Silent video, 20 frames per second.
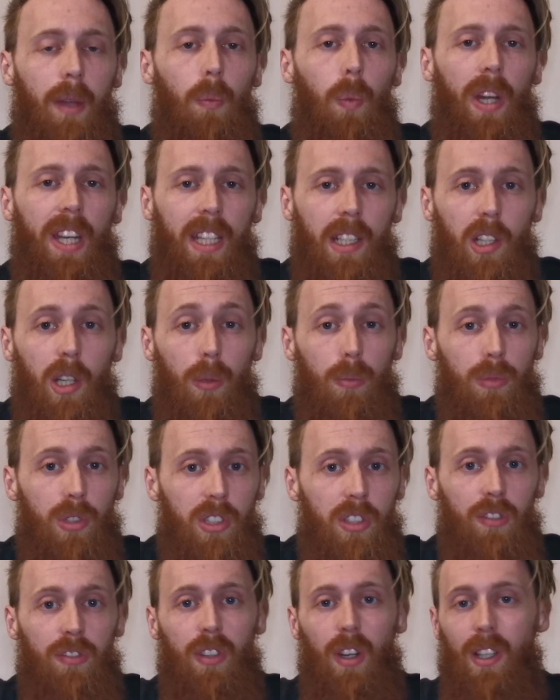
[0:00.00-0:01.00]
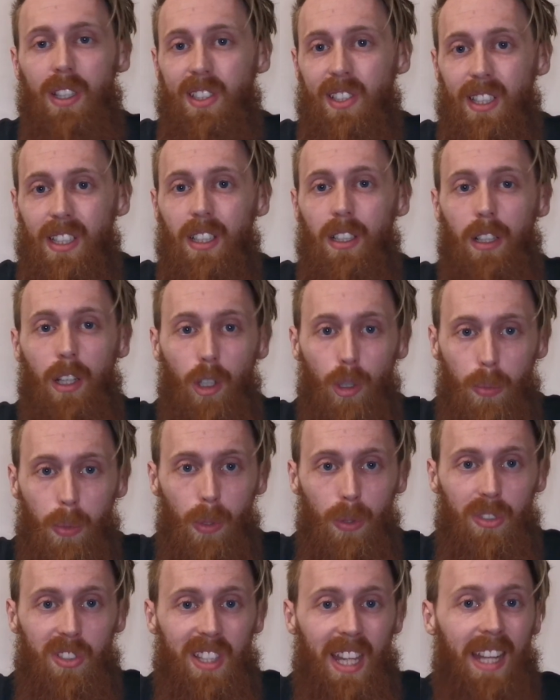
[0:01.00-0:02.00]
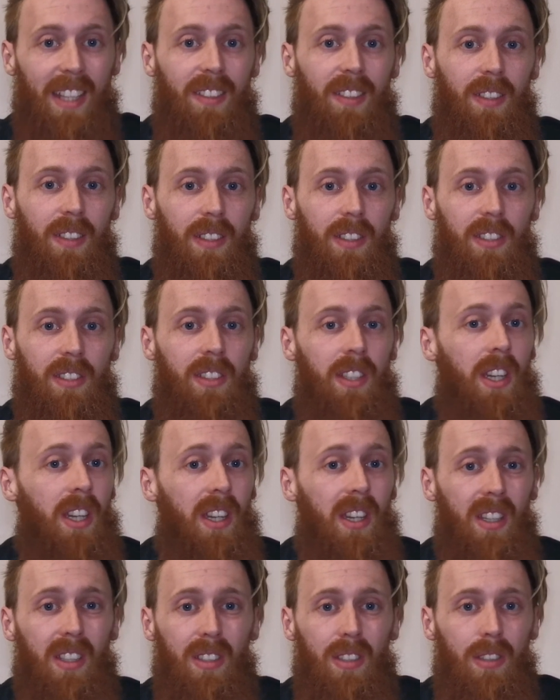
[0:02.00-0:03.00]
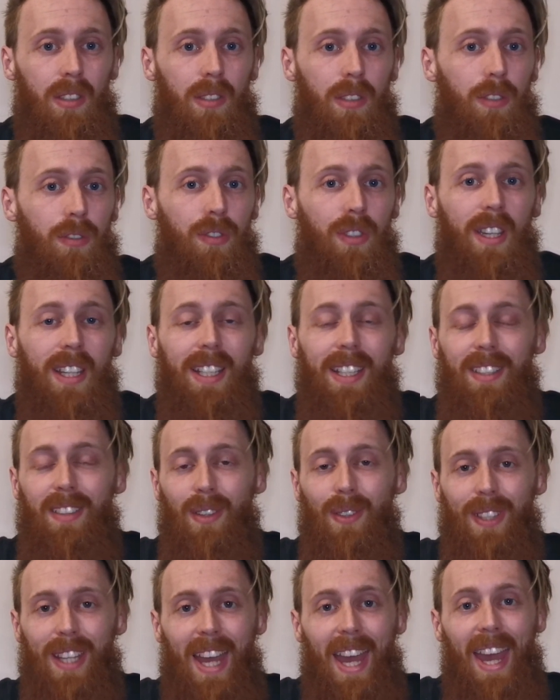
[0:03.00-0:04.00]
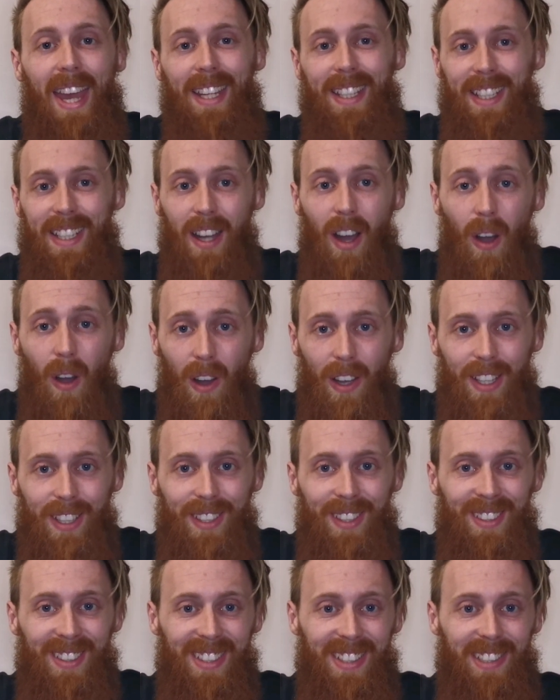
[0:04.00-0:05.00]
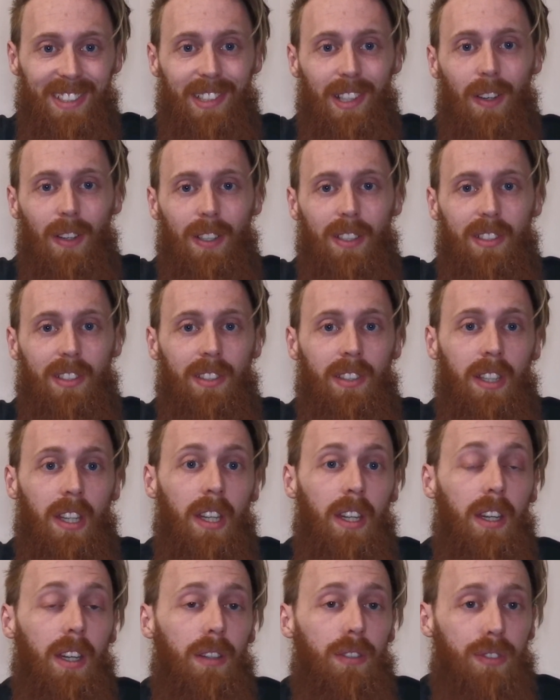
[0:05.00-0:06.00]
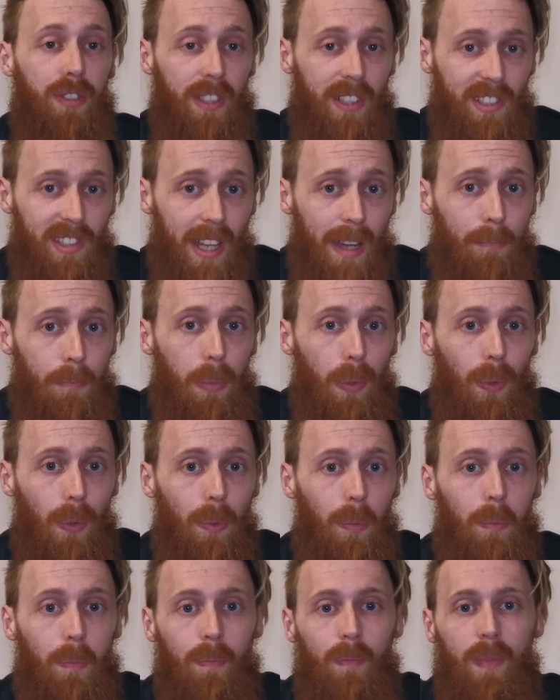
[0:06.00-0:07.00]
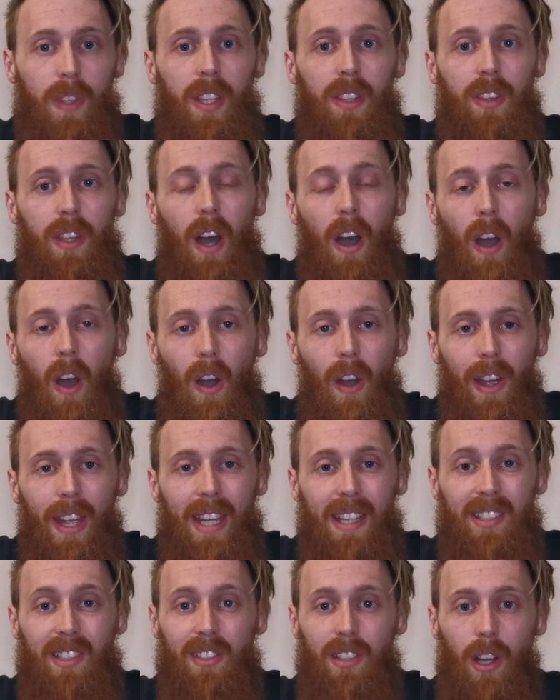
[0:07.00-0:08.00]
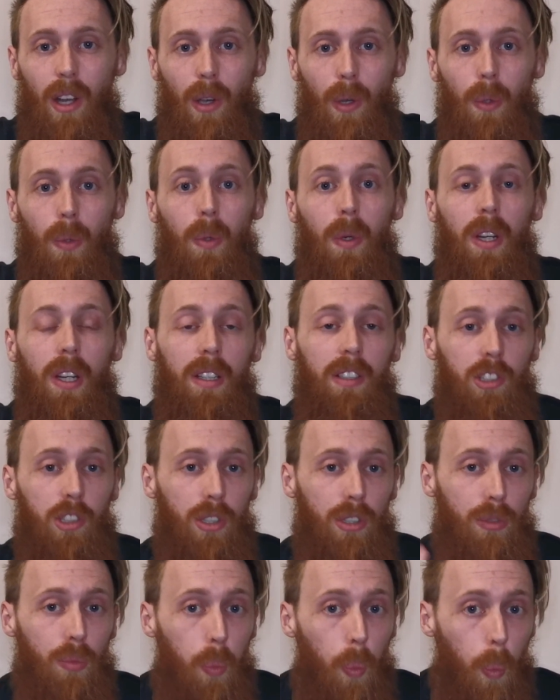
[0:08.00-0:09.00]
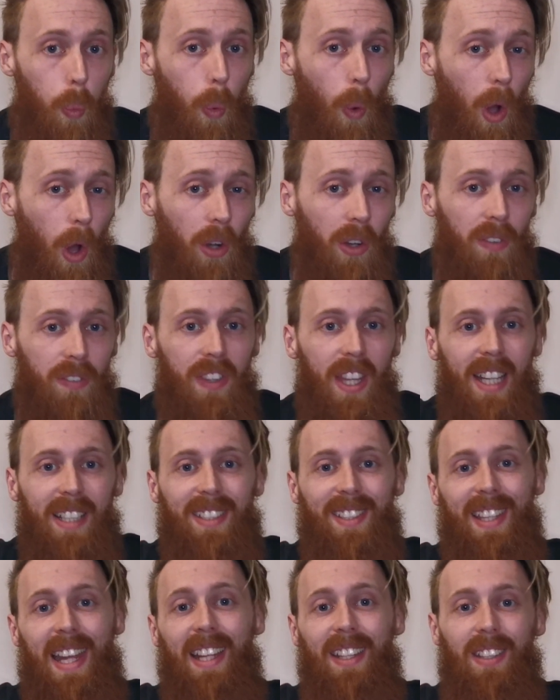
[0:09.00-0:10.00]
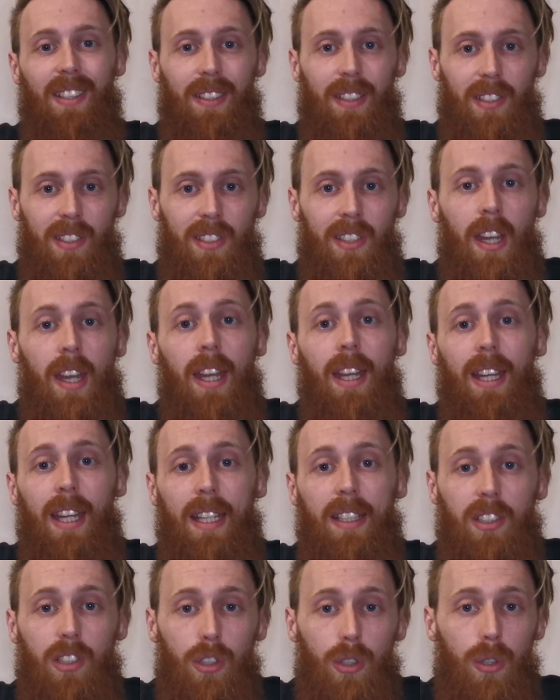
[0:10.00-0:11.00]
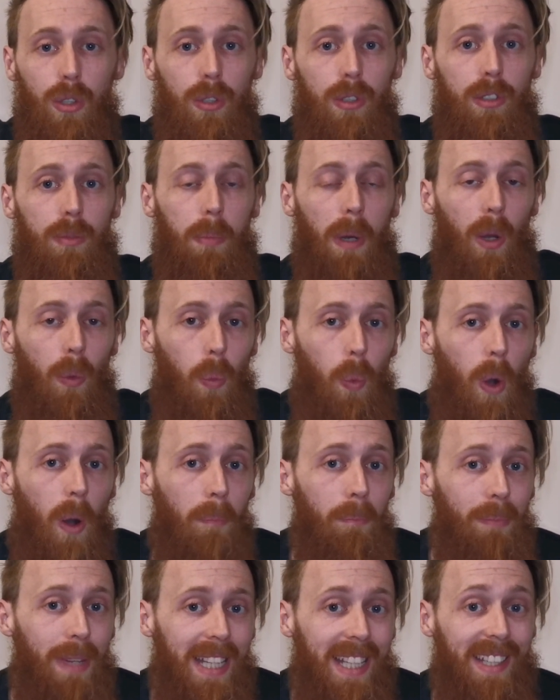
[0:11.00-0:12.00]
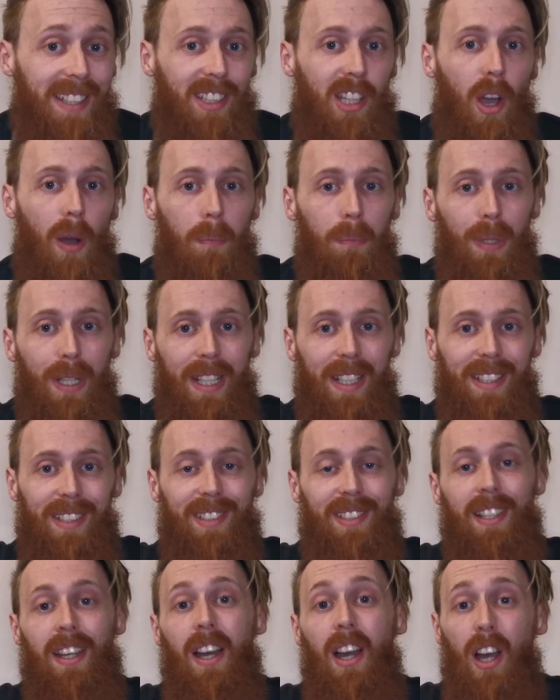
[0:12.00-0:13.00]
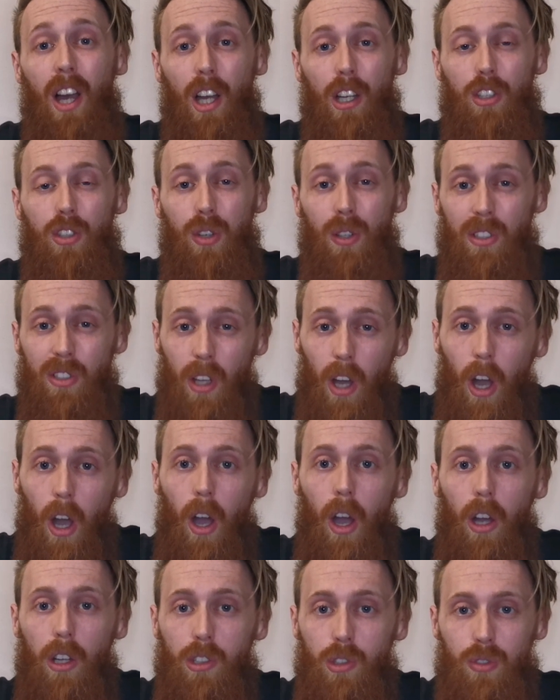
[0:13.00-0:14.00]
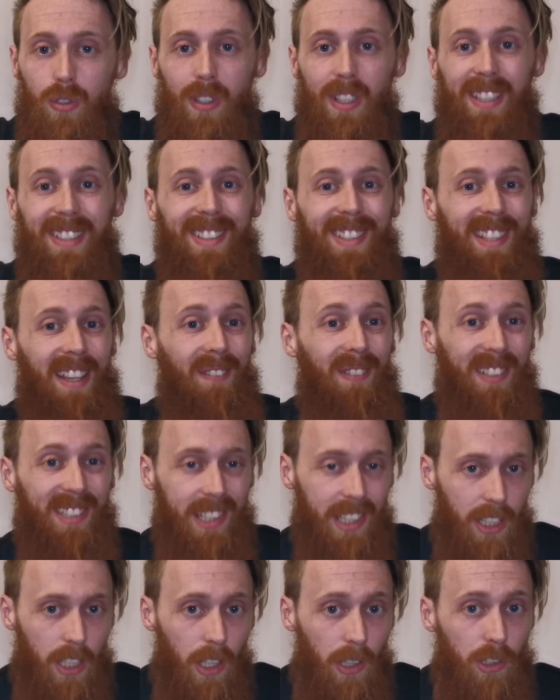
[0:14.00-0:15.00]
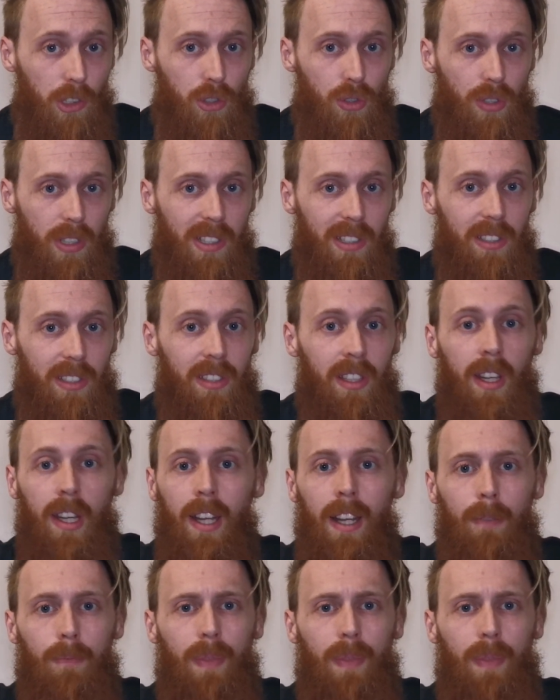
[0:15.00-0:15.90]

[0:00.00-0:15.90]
And when it comes to writing global standards, you really don't get any higher than these guys. For example, the ISO, just one of their standards, is used by 1 million companies across 170 countries.